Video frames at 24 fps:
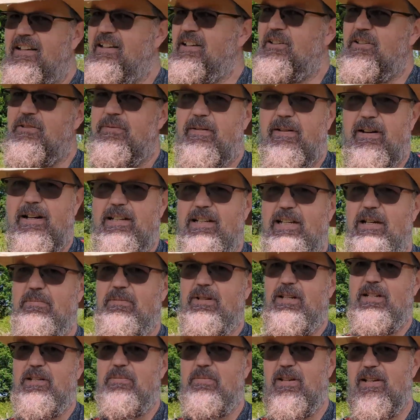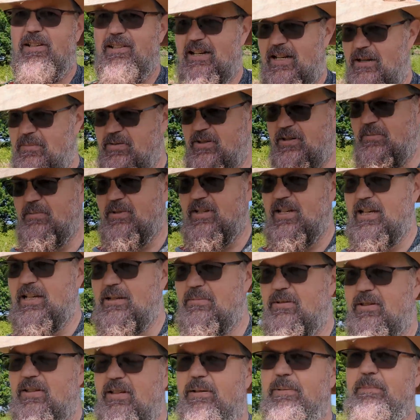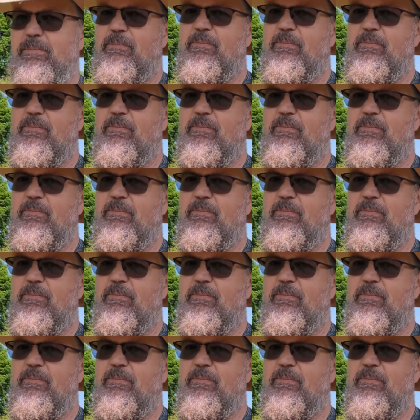It's very tempting to be asleep sometimes.